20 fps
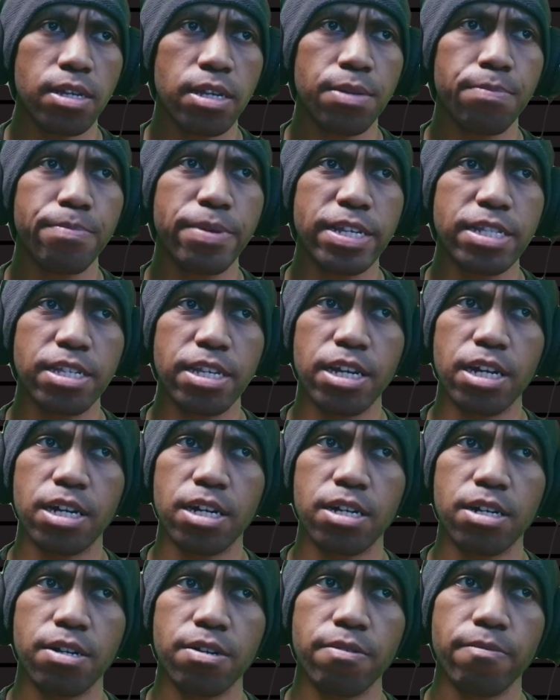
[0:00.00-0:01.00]
in B
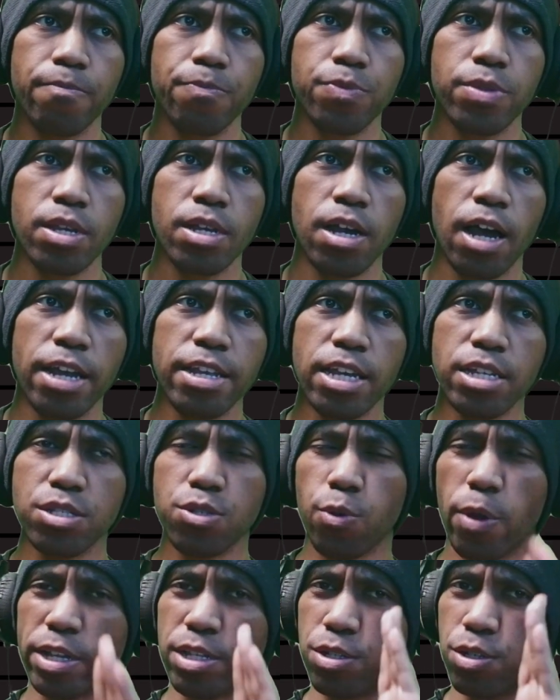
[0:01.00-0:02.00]
tier. Hanya
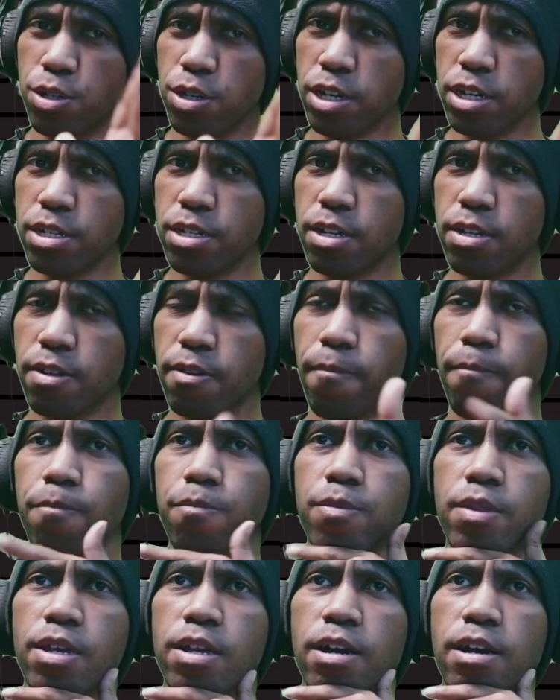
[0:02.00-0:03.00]
is quite good,
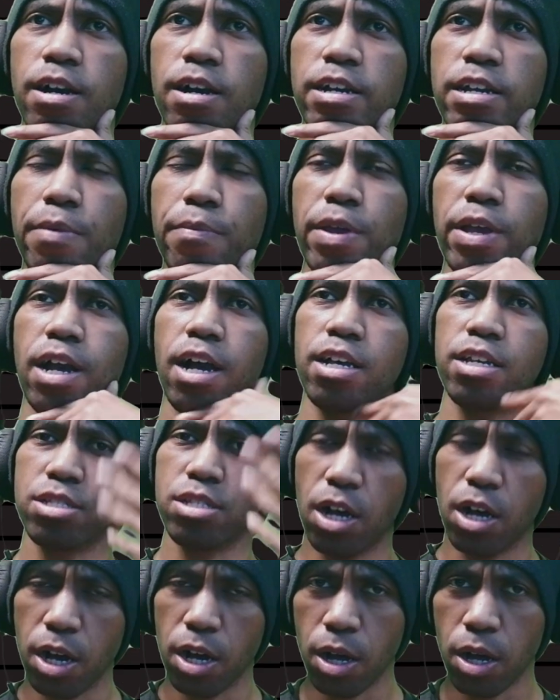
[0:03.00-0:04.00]
giving us